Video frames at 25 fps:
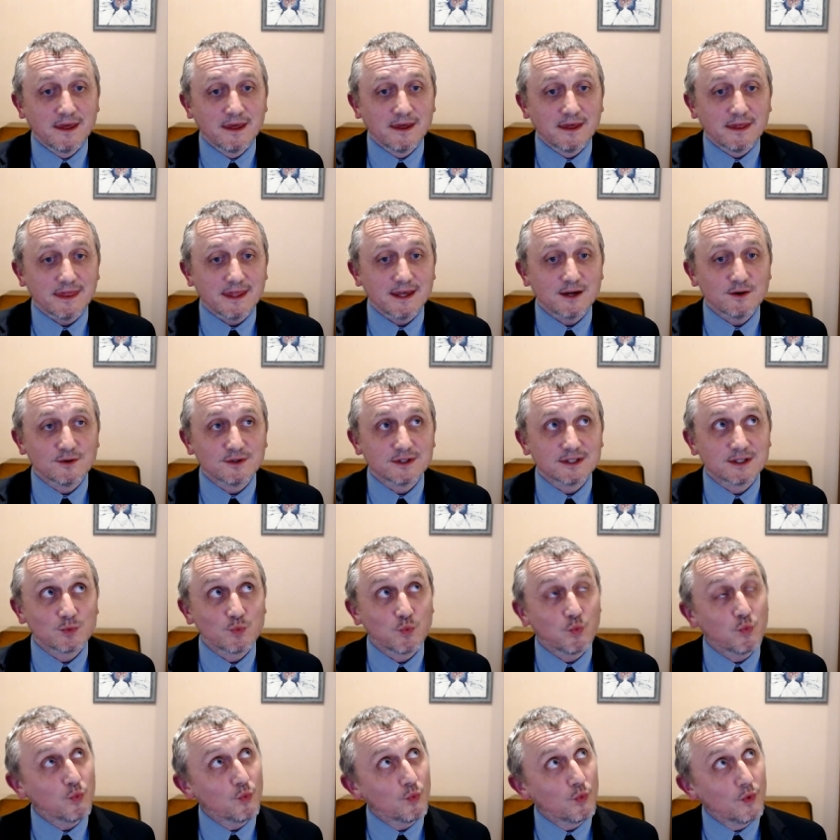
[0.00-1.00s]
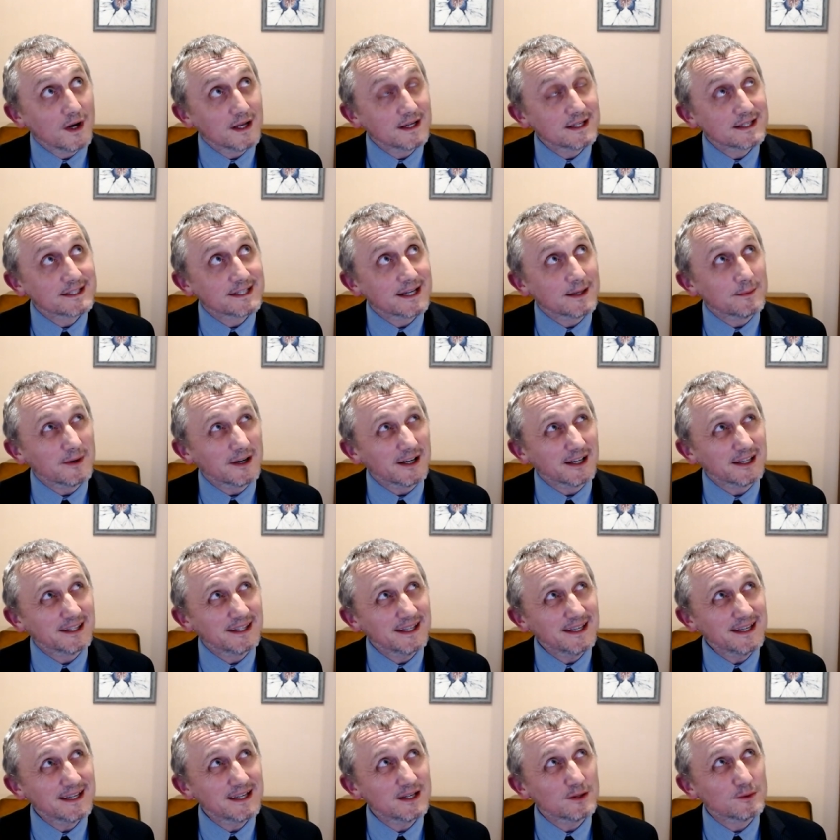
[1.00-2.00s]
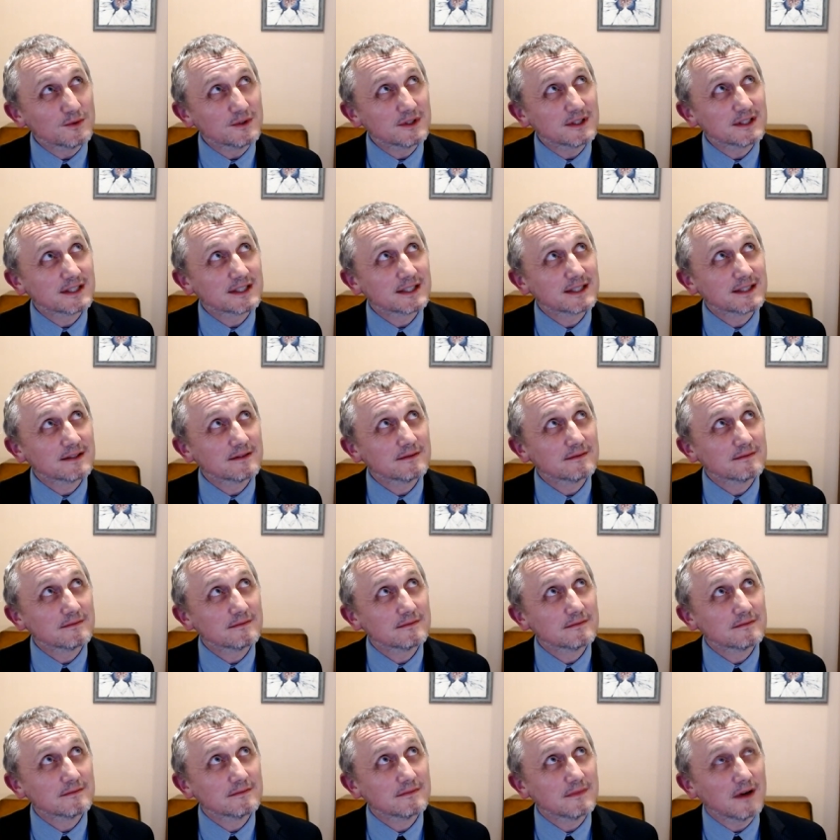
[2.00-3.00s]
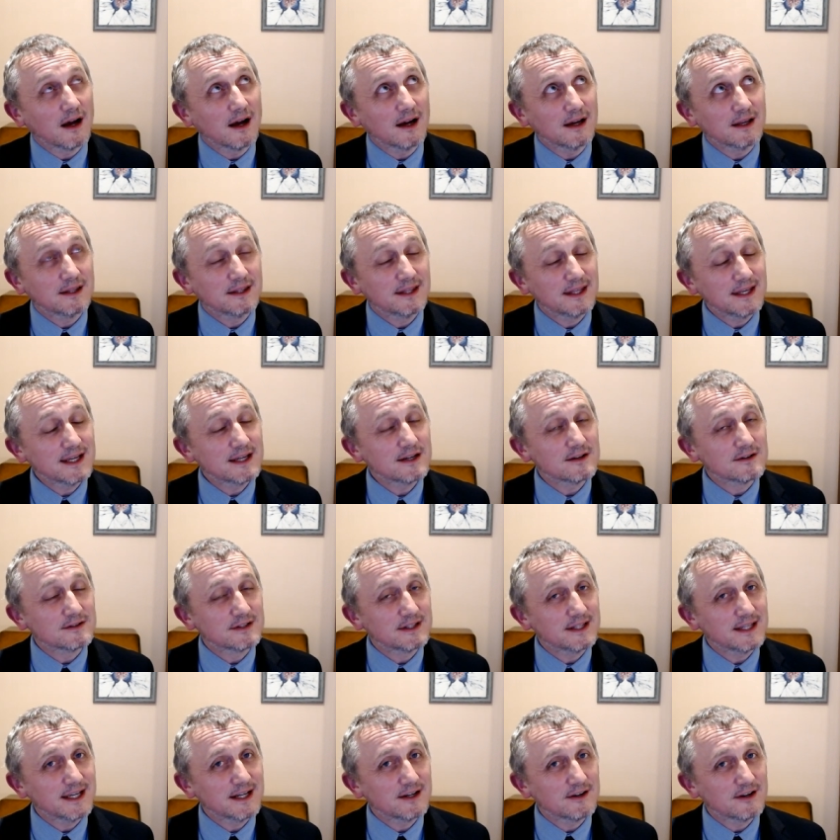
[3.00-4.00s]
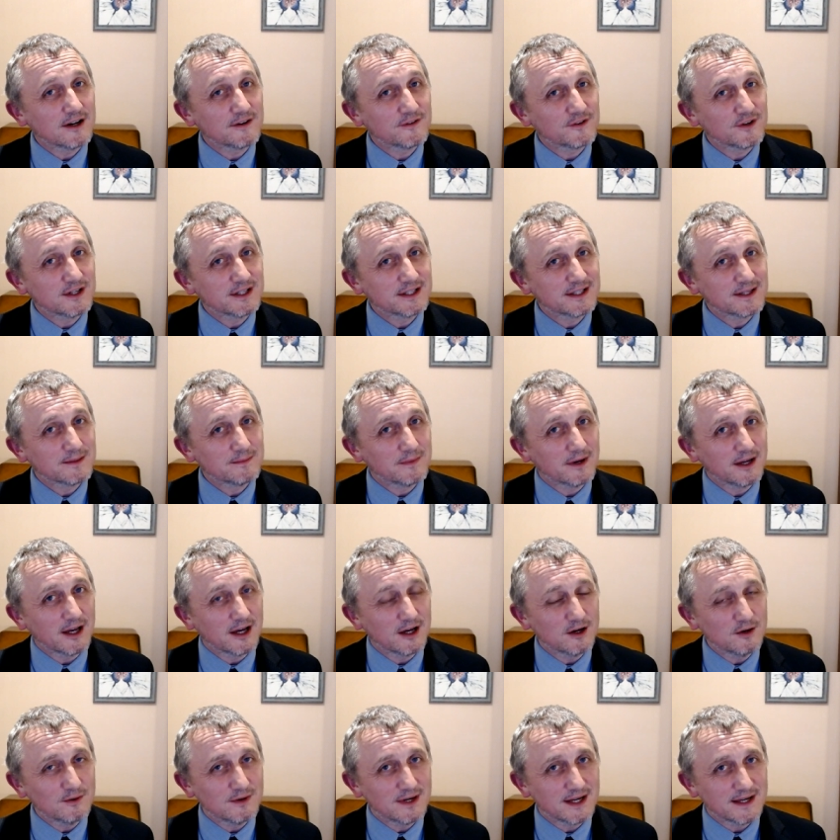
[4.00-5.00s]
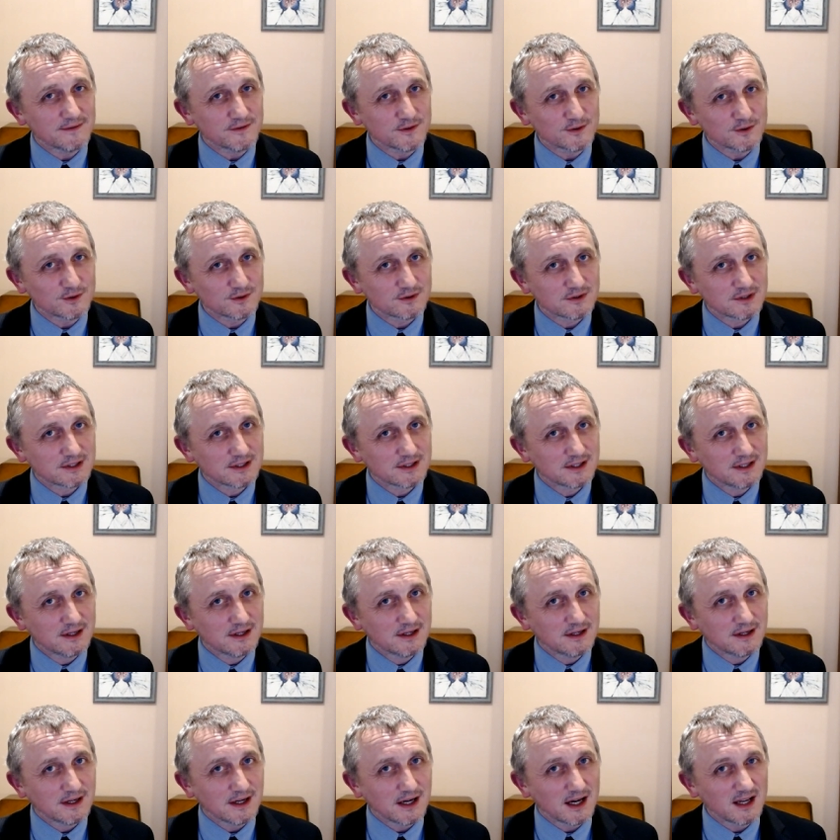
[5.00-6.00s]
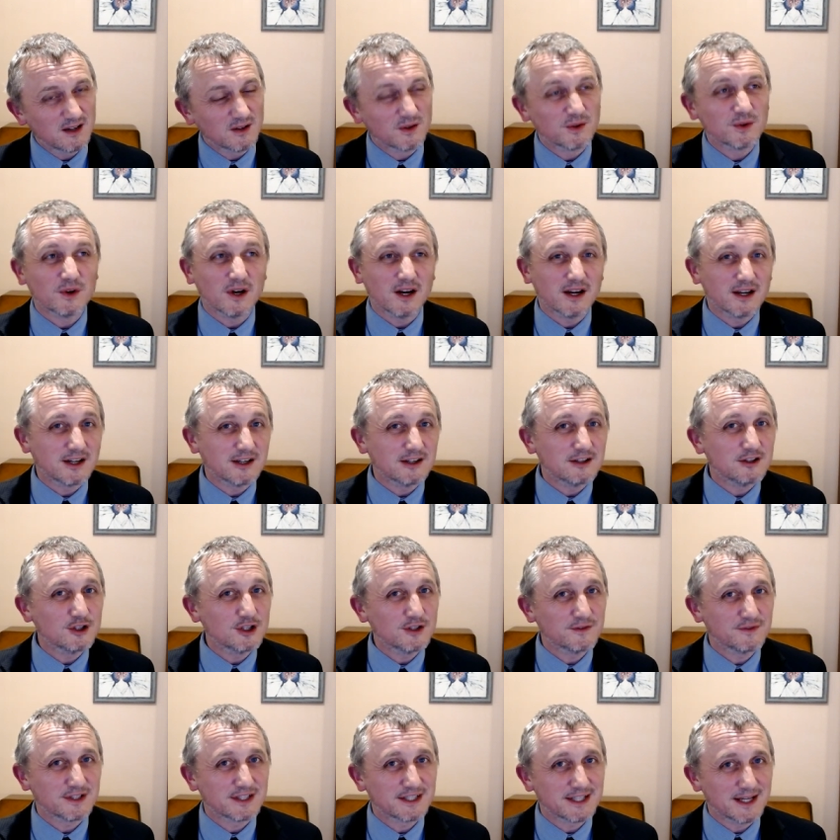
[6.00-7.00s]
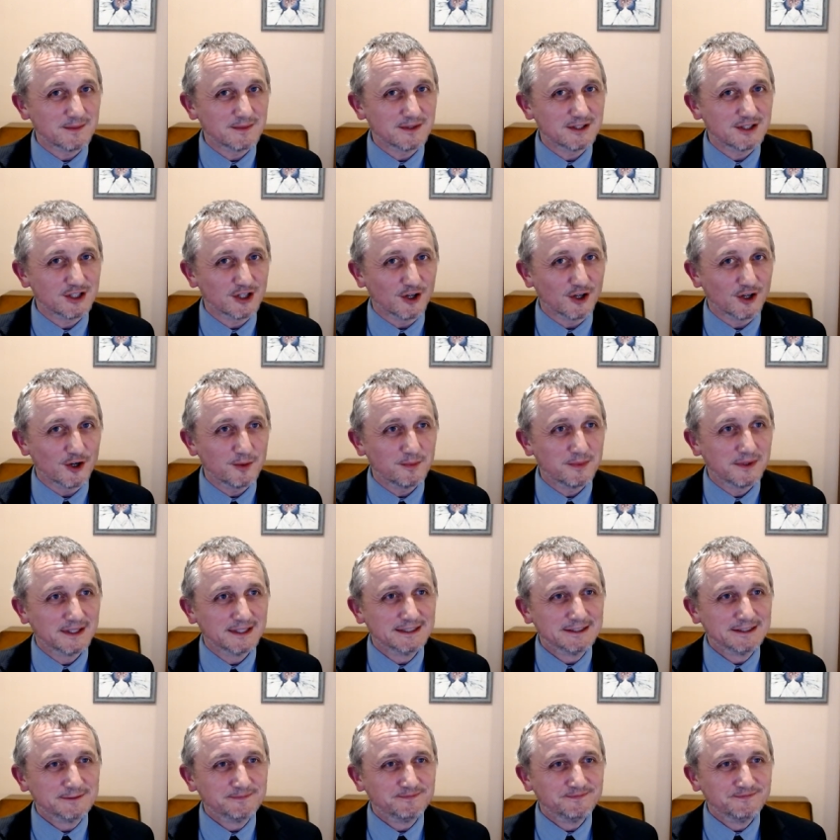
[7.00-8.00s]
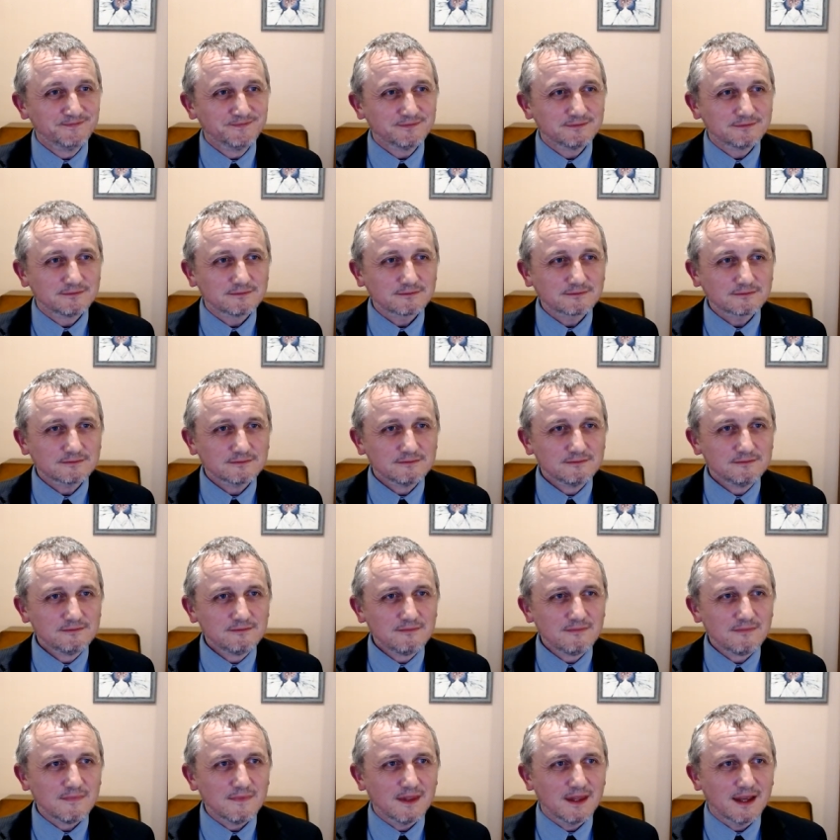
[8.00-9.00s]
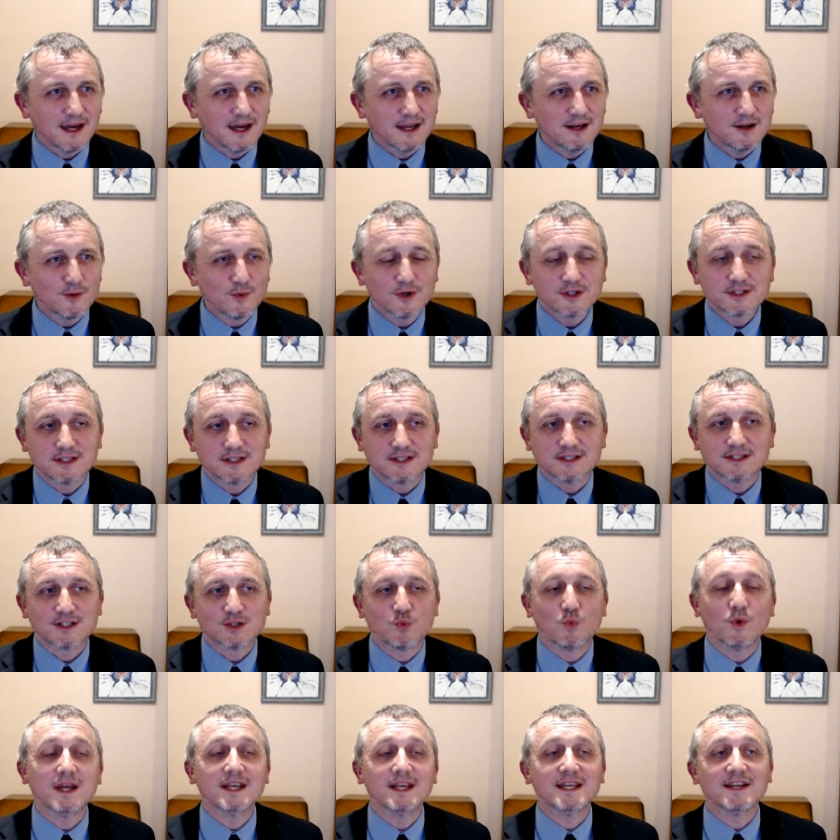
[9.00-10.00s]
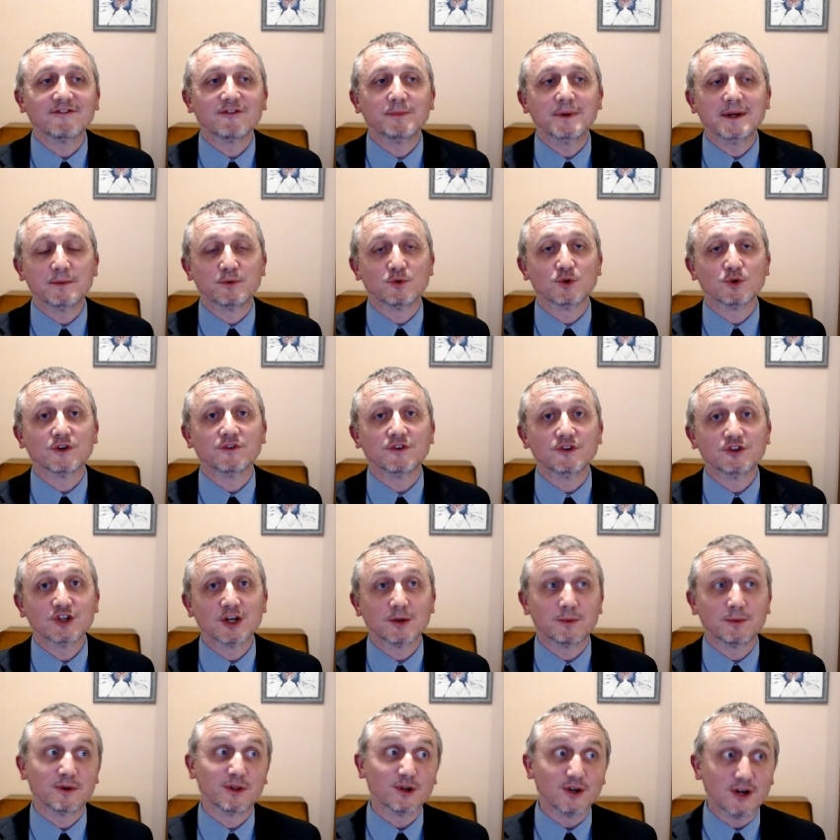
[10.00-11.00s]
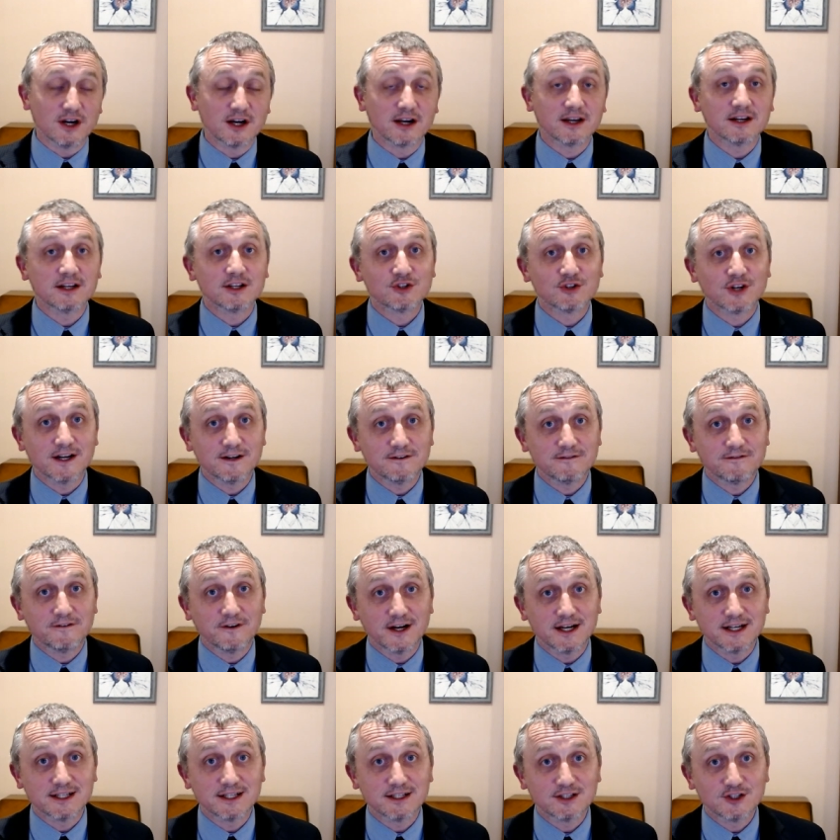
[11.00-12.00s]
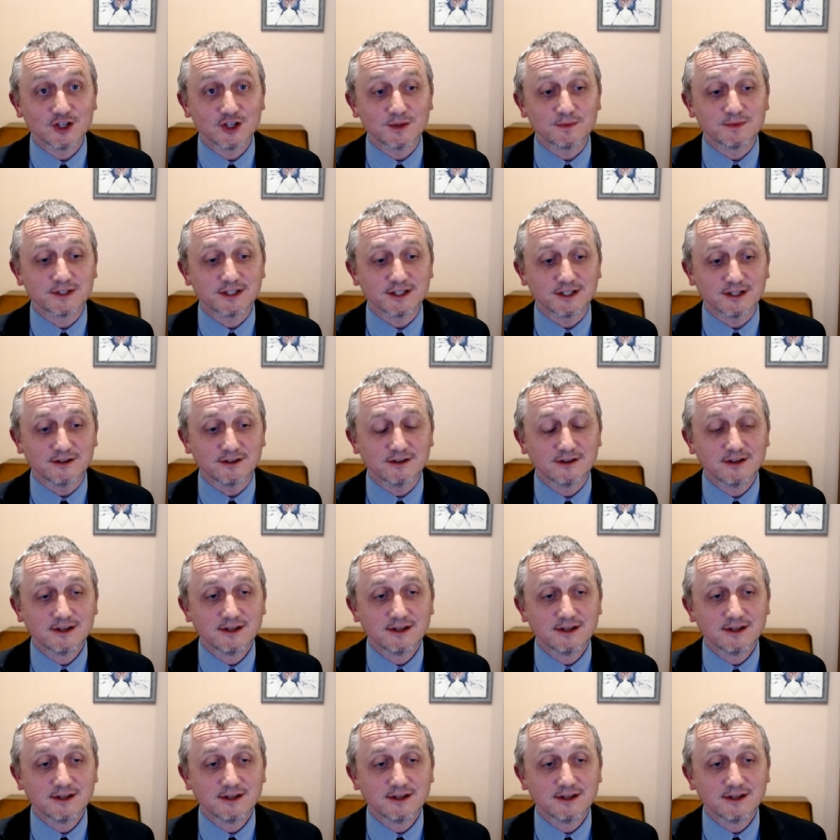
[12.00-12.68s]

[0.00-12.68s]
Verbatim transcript: There was one summer, I think it was, I think it was the year after I'd done my O levels, and I thought I could do a summer job. And I wasn't just waiting for people to offer a job. I thought I'm going to try and find a job. So